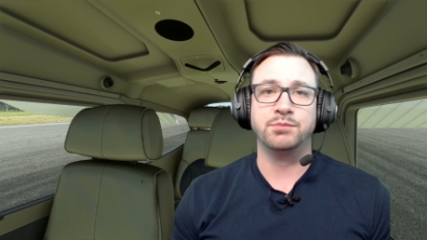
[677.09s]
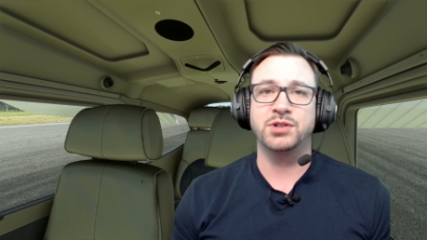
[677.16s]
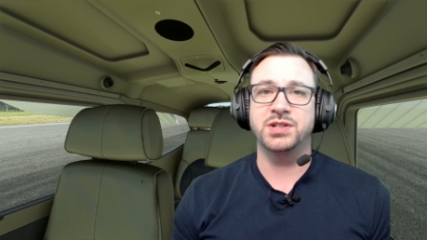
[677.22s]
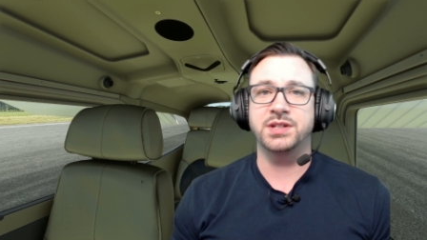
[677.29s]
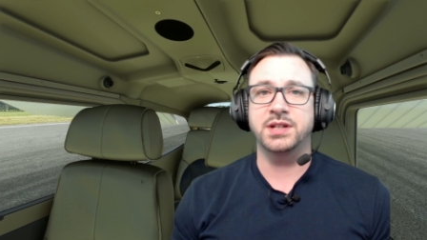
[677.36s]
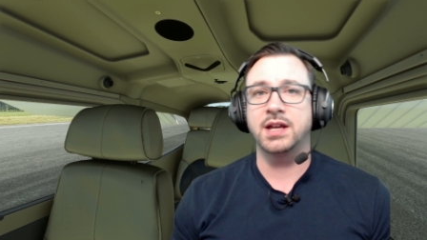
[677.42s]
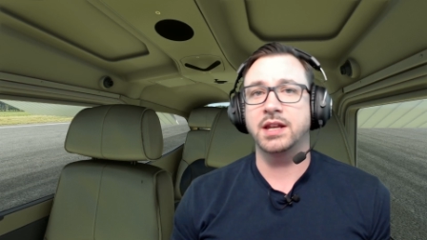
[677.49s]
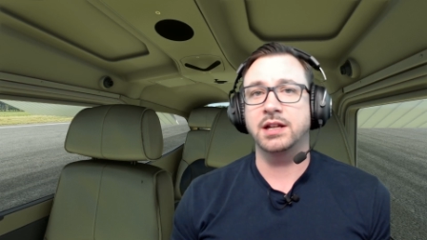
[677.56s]

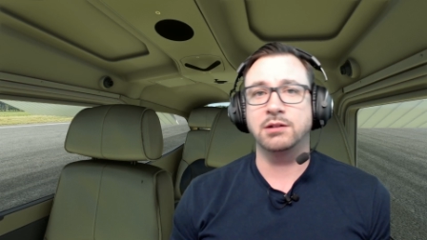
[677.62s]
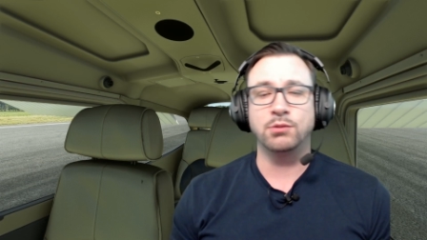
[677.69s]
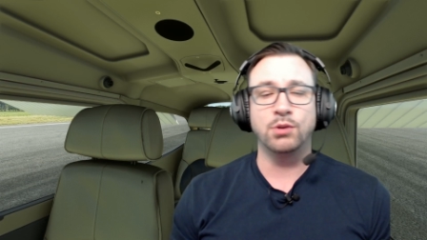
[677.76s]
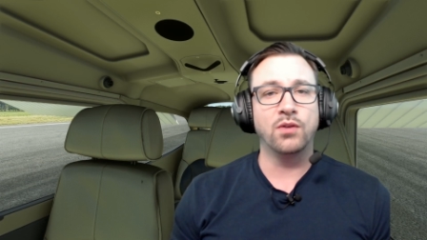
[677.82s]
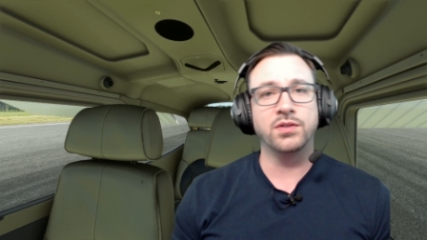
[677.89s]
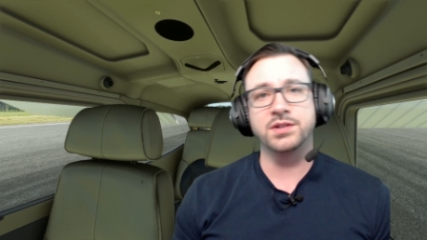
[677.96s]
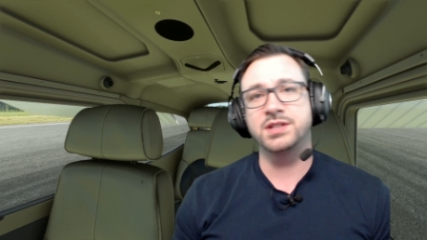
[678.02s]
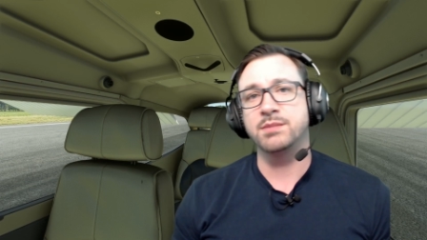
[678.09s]
just to kind of
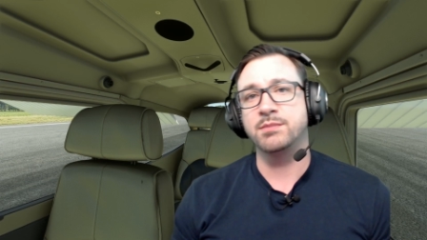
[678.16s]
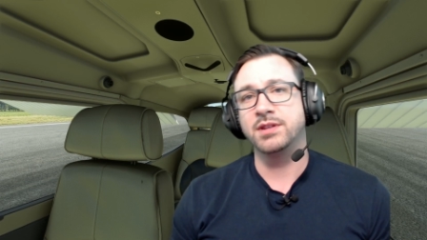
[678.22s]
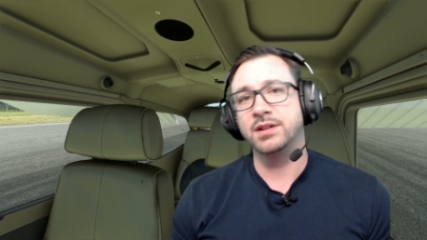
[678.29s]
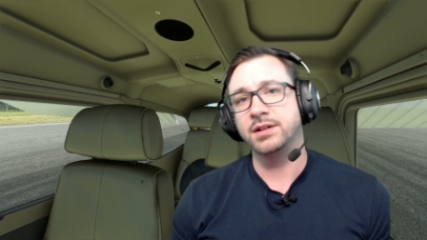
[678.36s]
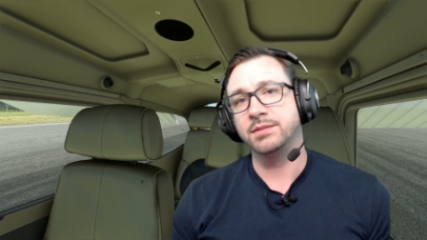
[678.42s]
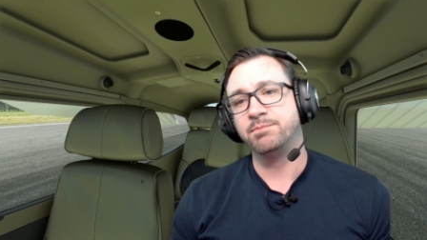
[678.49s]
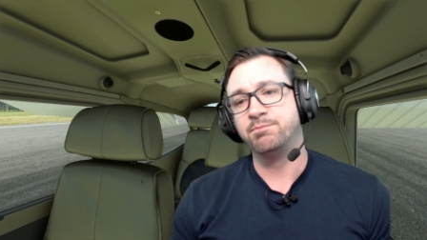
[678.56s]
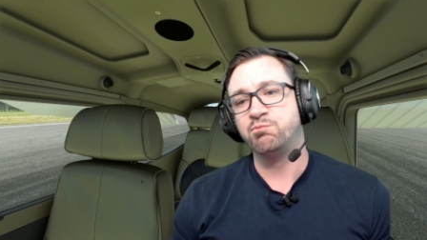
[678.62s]
go over some of
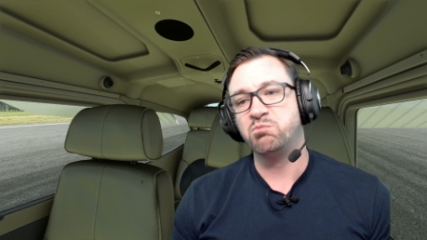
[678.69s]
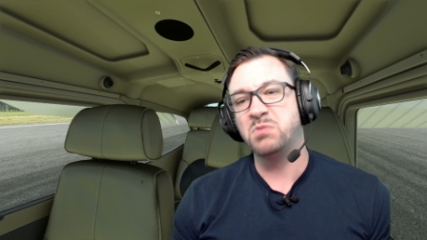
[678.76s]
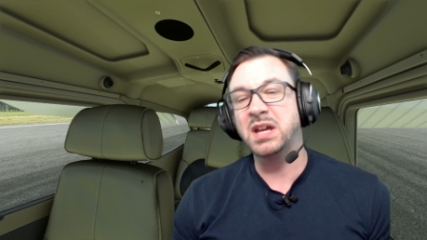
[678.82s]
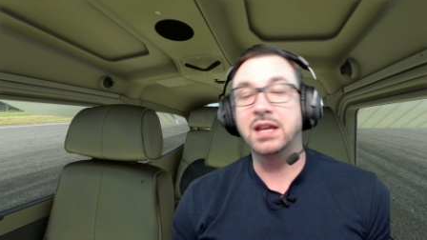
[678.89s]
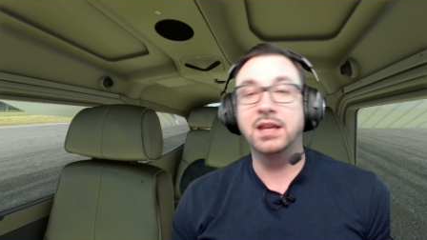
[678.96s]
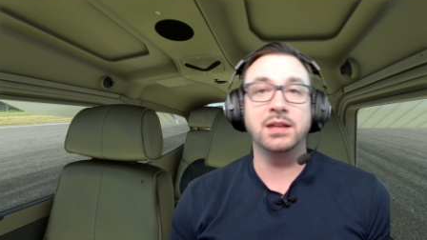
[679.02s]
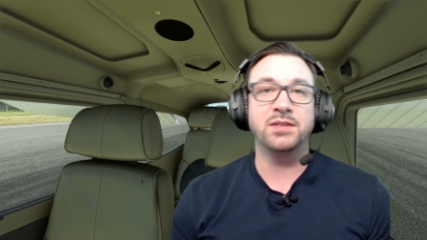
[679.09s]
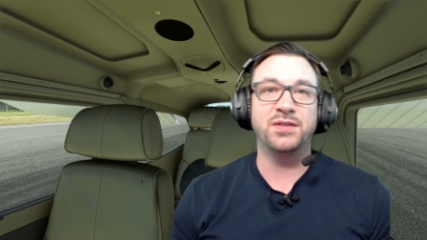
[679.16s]
the
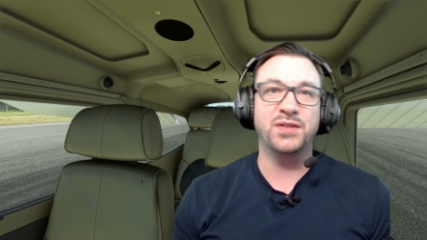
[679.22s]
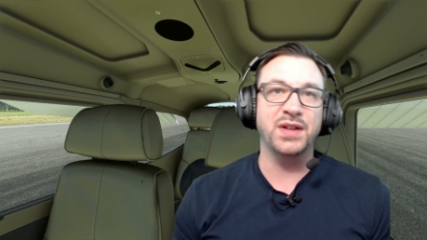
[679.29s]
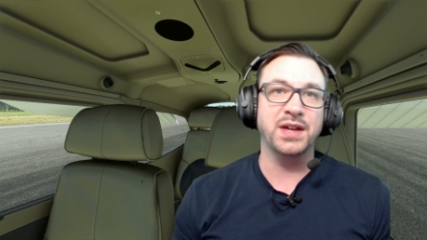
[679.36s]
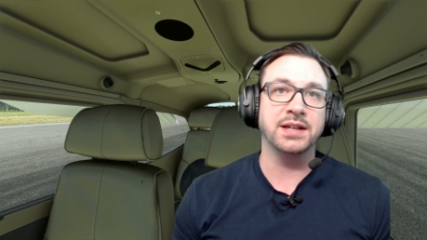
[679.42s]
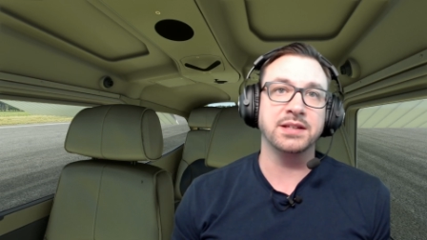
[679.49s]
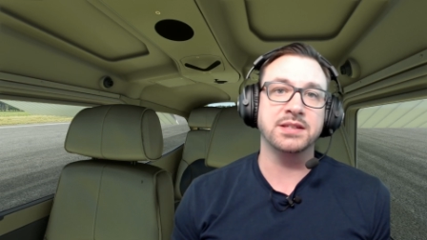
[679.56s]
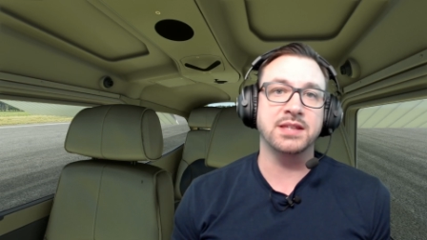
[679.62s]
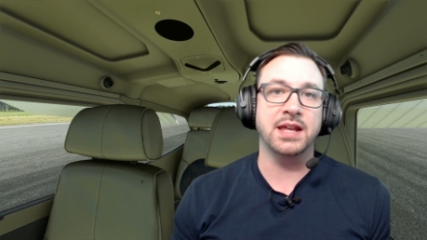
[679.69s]
key
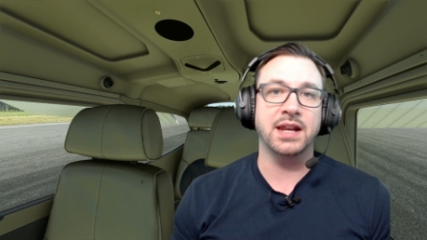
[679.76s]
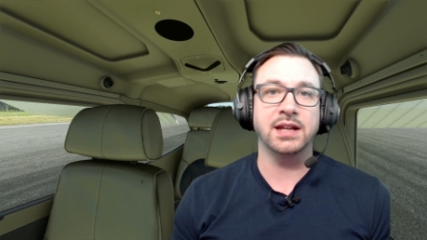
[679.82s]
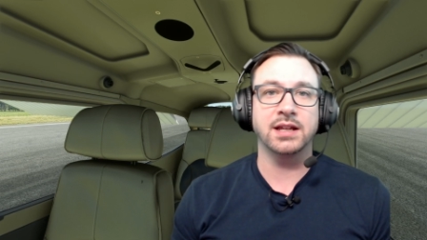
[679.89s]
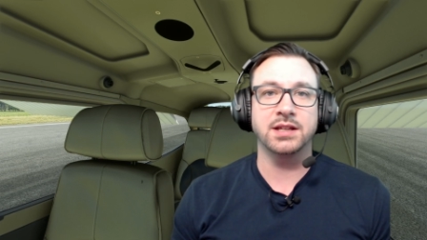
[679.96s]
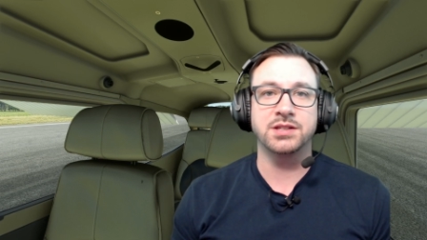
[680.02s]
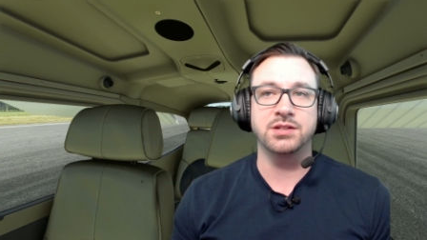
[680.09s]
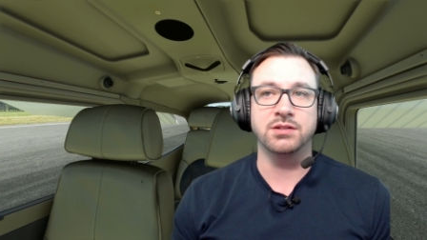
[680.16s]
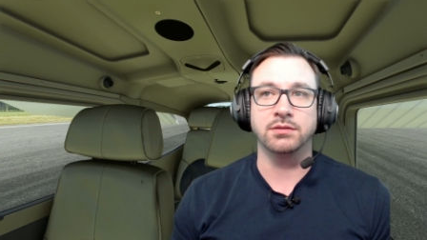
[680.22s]
things that I
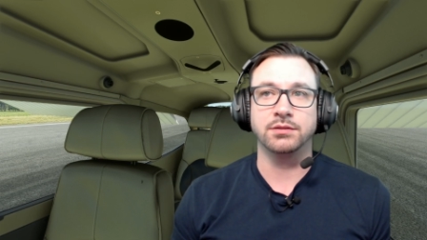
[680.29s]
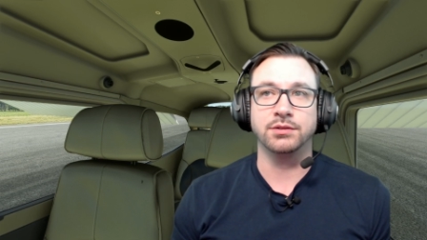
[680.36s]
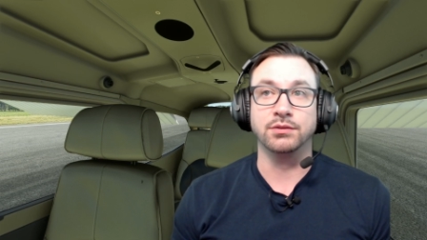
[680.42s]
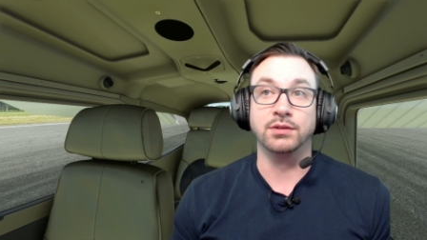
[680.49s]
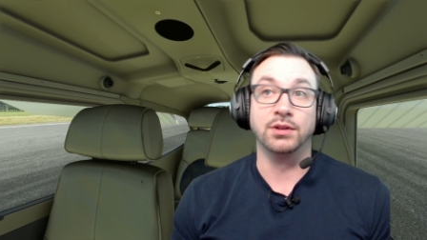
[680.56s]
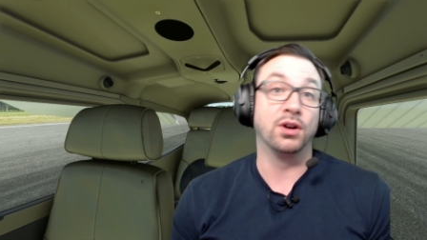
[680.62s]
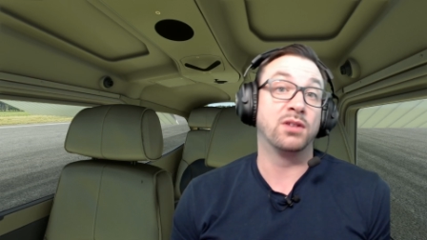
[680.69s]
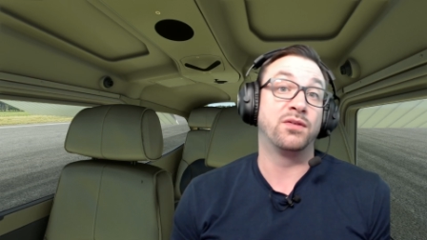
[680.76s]
guess
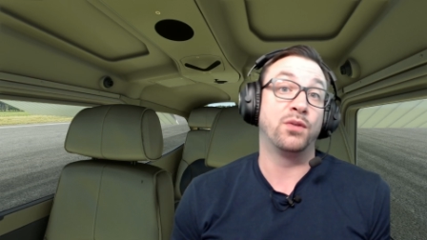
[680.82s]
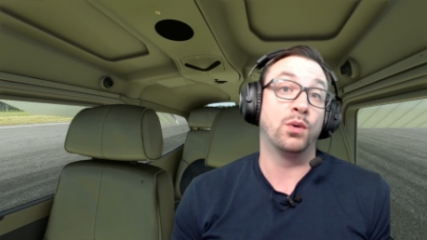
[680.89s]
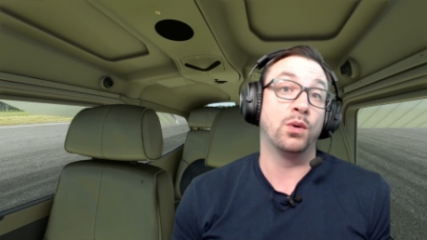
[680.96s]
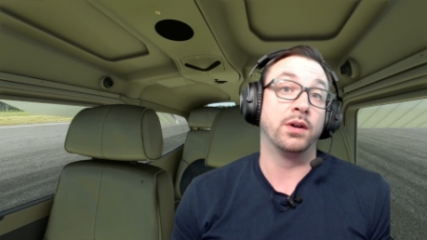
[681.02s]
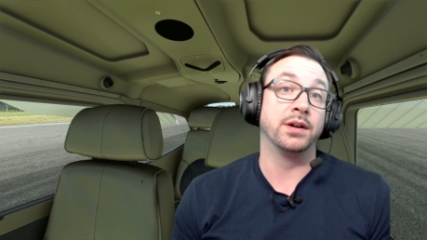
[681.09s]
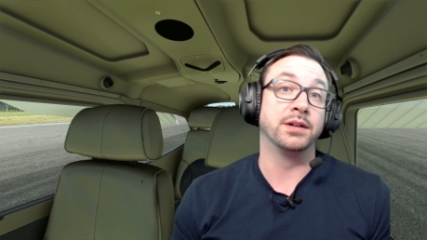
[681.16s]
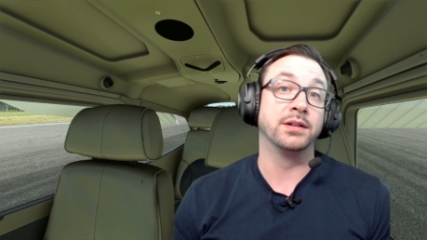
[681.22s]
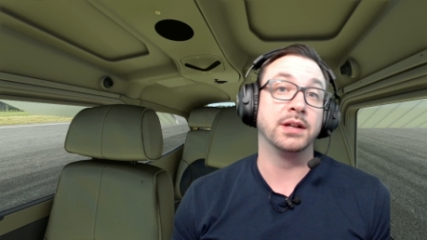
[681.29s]
you'd look
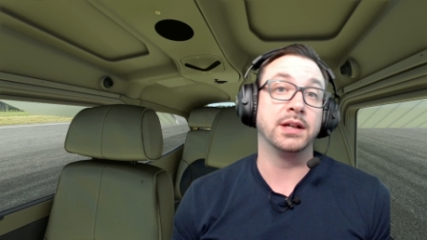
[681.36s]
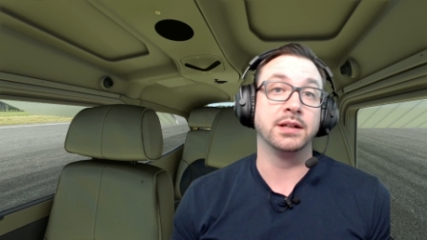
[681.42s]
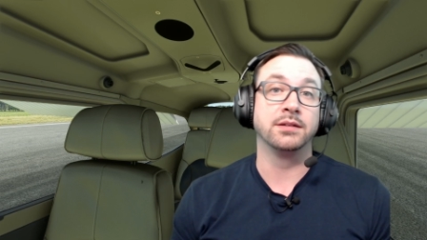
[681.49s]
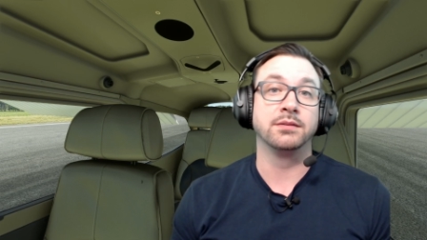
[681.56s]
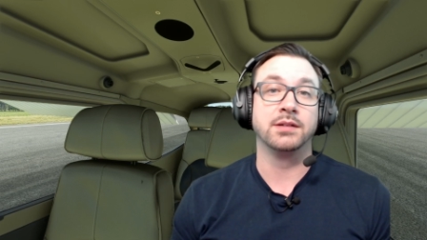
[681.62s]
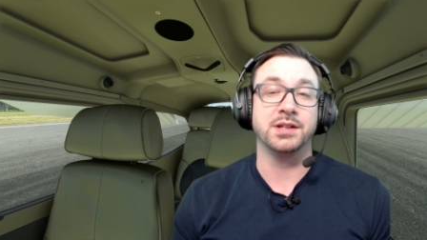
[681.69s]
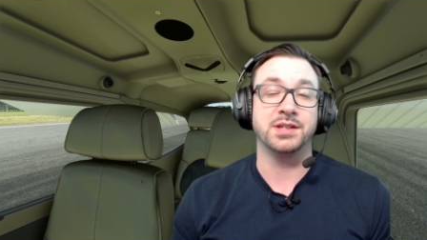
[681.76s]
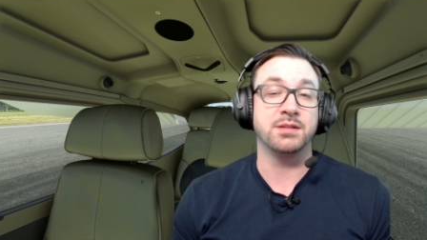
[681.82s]
for
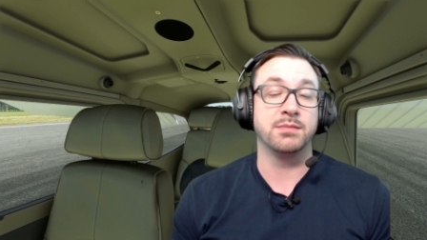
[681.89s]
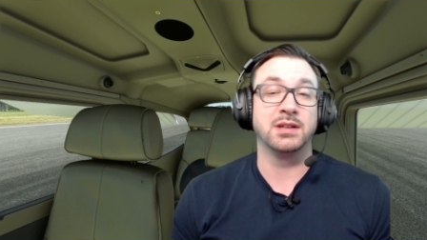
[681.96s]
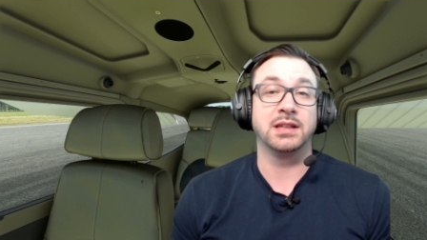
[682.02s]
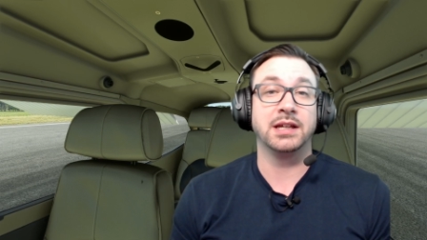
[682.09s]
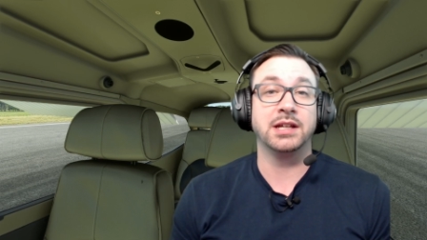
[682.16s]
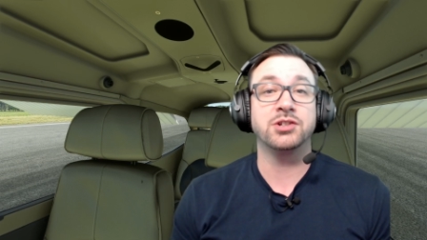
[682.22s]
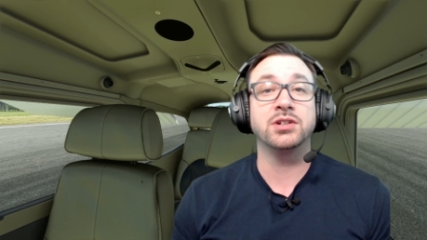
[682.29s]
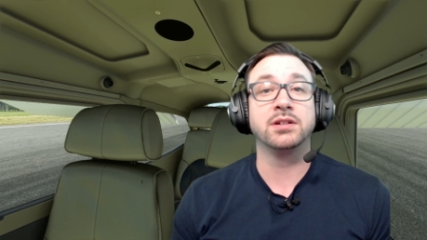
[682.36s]
in a
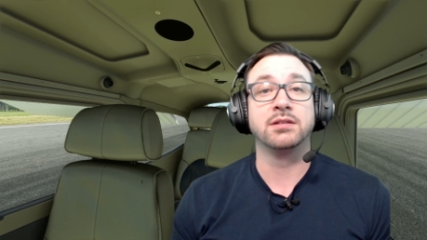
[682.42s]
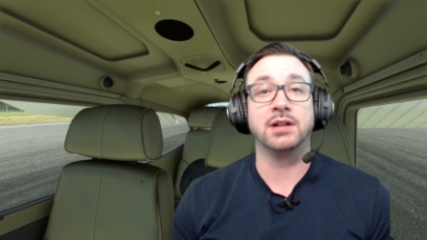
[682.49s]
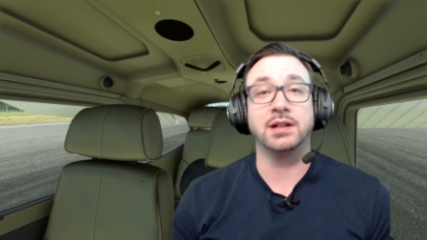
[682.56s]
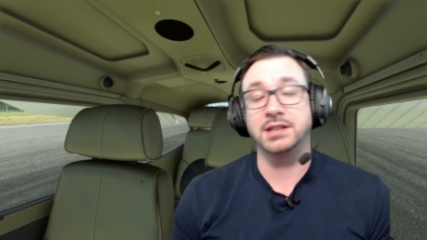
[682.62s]
simulation,